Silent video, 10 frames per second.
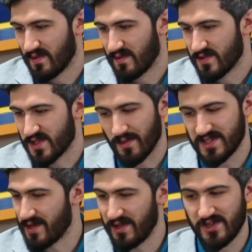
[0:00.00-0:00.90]

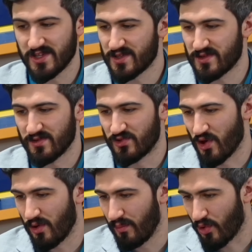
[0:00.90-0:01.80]
Someone simply just,
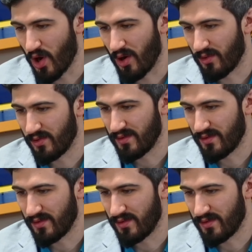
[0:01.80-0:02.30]
Drone Pro,